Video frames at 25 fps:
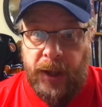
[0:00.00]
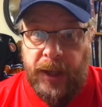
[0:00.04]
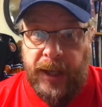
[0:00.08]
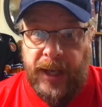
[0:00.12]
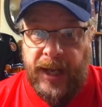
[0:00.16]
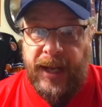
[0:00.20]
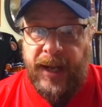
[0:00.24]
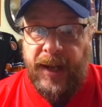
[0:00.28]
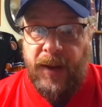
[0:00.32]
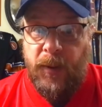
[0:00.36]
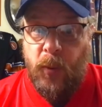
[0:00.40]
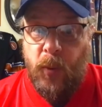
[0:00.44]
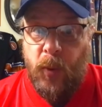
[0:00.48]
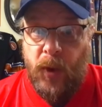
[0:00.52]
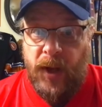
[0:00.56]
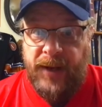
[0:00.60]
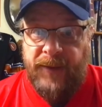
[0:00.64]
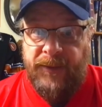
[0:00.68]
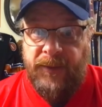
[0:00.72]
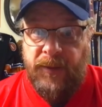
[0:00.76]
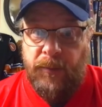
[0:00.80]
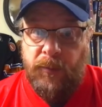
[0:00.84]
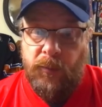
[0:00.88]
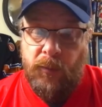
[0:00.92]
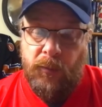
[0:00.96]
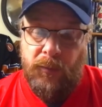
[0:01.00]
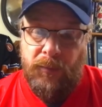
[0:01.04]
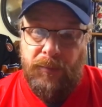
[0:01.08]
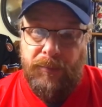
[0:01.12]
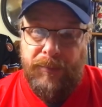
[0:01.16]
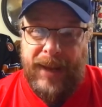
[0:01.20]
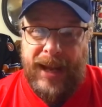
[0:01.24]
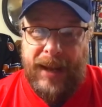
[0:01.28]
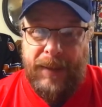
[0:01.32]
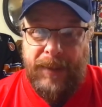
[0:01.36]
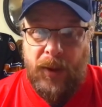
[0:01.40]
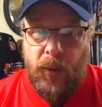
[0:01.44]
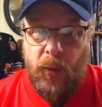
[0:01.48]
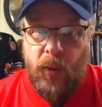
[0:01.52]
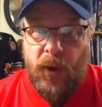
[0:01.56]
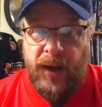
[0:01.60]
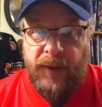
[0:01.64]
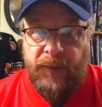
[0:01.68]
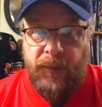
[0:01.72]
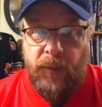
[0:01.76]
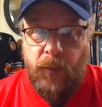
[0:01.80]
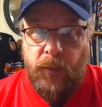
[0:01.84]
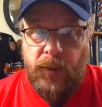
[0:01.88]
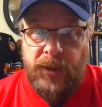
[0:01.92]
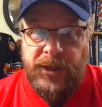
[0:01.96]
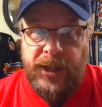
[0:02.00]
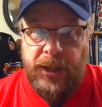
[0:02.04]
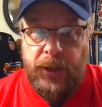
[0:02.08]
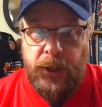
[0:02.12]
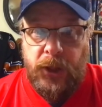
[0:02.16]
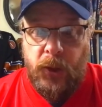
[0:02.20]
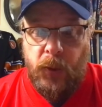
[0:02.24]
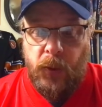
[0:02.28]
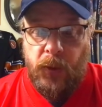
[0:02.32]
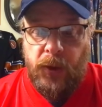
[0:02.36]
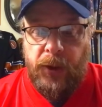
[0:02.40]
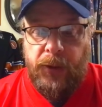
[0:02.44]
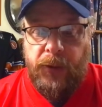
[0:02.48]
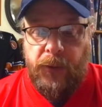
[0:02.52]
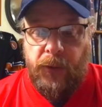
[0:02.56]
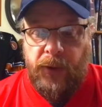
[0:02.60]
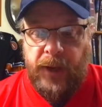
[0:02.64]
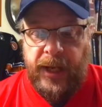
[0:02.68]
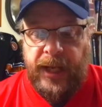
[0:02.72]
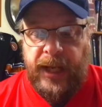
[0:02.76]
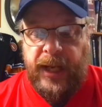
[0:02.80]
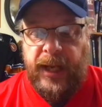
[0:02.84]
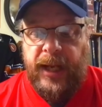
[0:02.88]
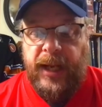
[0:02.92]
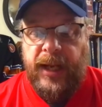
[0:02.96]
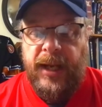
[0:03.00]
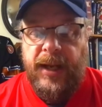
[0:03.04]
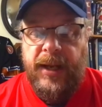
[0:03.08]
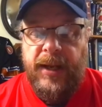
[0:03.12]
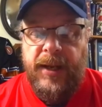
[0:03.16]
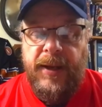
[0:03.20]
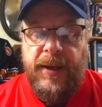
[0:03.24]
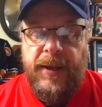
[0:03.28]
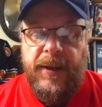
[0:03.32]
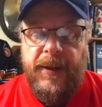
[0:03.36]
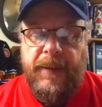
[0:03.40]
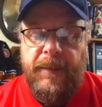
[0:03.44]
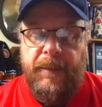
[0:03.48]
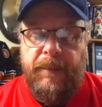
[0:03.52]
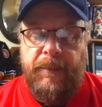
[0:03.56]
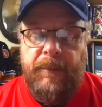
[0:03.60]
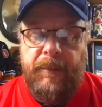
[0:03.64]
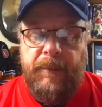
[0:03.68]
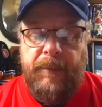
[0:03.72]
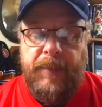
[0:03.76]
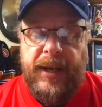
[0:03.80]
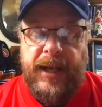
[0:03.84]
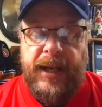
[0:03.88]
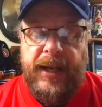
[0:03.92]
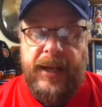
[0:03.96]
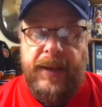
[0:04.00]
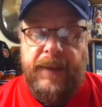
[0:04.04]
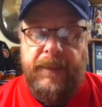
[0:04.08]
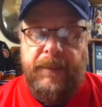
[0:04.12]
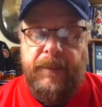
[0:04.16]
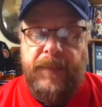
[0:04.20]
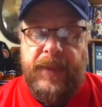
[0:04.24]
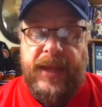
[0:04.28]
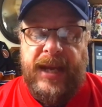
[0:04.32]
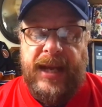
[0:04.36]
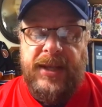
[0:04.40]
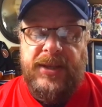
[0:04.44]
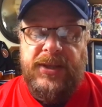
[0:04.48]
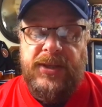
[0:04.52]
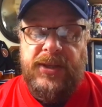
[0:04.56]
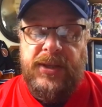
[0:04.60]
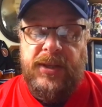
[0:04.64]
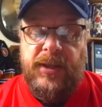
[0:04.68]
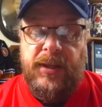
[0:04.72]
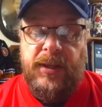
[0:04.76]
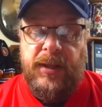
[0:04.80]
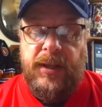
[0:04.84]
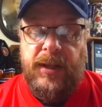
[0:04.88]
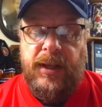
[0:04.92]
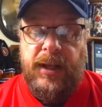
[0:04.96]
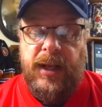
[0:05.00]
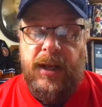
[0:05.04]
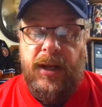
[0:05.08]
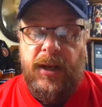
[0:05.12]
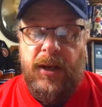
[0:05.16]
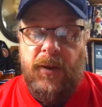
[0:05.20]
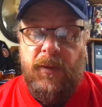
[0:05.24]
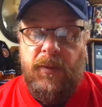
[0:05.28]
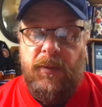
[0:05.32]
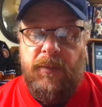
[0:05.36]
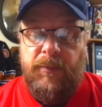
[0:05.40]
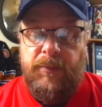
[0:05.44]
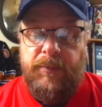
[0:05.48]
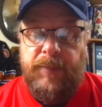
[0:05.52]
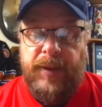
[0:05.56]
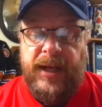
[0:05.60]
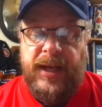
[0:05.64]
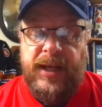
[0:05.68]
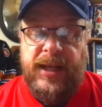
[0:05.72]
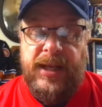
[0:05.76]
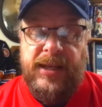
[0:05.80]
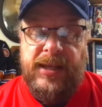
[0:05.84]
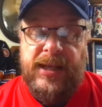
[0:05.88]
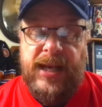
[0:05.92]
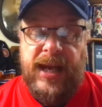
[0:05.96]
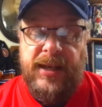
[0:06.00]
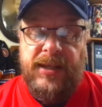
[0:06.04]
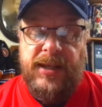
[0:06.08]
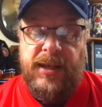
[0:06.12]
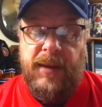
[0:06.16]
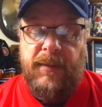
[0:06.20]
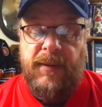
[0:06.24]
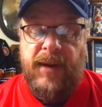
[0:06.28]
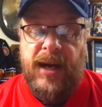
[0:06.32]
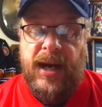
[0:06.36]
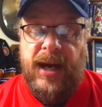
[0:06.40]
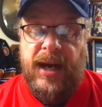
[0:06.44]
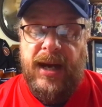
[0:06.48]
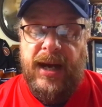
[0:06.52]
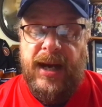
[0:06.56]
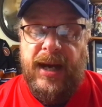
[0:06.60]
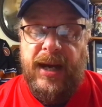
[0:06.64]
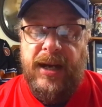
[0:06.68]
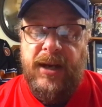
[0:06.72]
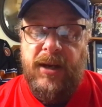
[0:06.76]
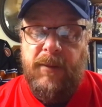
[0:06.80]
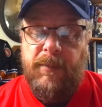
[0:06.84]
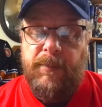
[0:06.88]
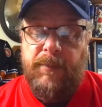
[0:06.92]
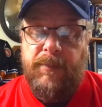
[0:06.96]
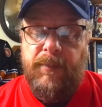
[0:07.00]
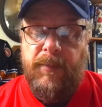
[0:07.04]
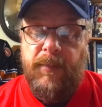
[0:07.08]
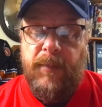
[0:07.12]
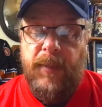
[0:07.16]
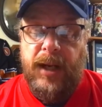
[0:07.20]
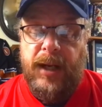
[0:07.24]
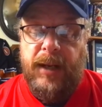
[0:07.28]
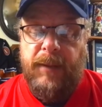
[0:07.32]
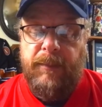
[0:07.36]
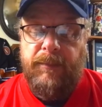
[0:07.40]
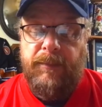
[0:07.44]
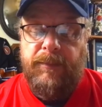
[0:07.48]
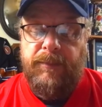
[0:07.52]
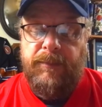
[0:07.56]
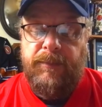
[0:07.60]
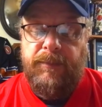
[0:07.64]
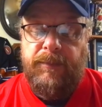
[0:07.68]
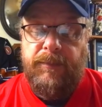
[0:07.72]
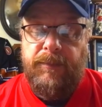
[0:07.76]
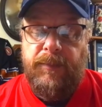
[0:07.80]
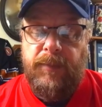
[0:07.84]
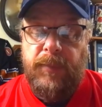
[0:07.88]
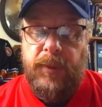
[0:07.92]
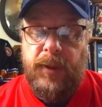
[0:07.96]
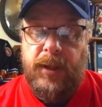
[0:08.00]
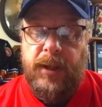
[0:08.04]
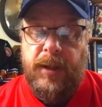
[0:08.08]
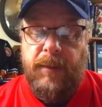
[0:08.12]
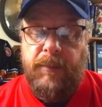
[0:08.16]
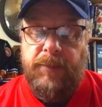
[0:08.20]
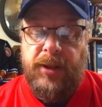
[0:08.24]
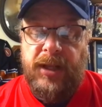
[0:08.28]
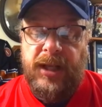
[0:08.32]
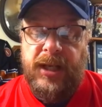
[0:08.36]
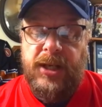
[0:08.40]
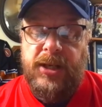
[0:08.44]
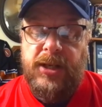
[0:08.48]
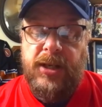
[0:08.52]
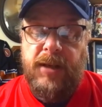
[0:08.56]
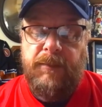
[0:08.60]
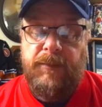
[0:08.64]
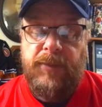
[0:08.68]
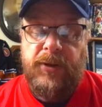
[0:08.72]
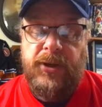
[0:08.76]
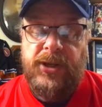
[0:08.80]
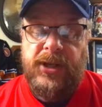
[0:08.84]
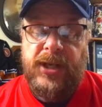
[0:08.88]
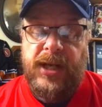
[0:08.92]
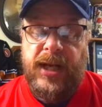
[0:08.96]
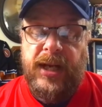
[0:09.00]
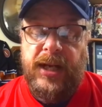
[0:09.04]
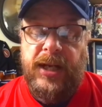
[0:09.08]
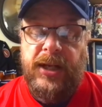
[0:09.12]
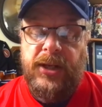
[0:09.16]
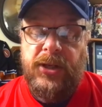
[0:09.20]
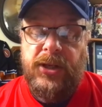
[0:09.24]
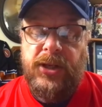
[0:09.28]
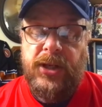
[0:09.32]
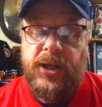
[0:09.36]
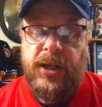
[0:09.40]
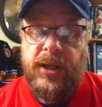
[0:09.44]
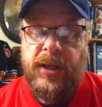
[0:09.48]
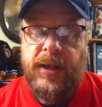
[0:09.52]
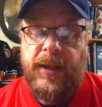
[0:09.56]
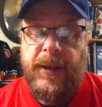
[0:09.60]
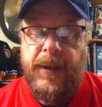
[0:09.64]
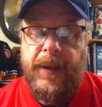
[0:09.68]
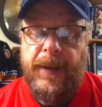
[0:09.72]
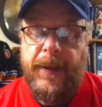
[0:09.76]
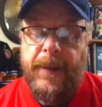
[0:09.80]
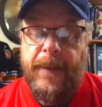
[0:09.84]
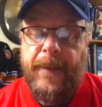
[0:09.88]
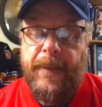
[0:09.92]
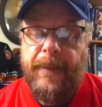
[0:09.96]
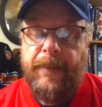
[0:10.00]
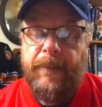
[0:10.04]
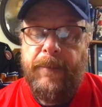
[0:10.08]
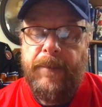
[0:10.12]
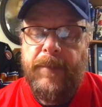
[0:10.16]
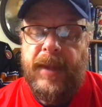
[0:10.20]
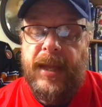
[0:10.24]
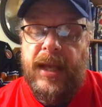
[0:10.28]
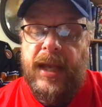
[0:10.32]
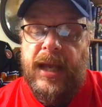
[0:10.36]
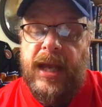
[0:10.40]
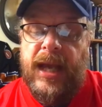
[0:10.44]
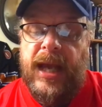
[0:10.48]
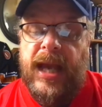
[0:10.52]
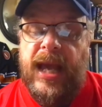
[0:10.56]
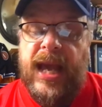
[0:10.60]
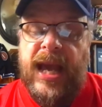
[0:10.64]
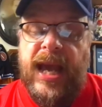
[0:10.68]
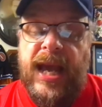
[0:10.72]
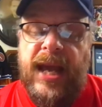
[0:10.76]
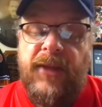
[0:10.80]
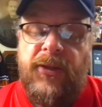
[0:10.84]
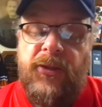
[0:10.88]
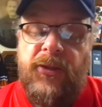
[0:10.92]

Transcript: and one of them, maybe one of them was at 2 or 3. But that's, you know, but he has a higher completion percentage. He had